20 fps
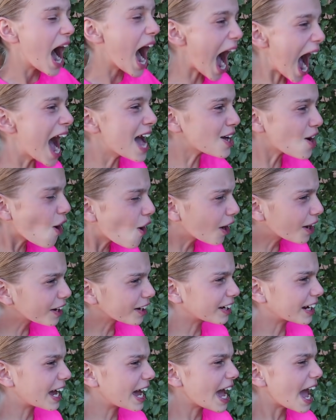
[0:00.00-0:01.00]
I
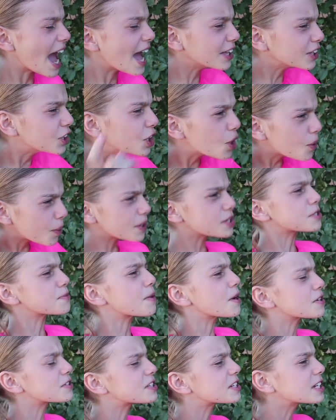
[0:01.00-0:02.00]
ordered it and you were
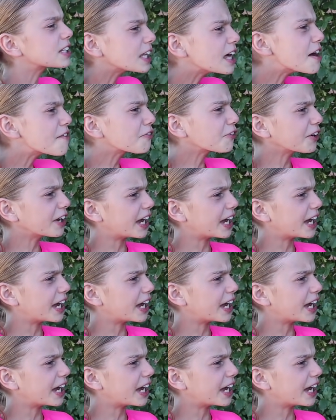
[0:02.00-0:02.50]
supposed to deliver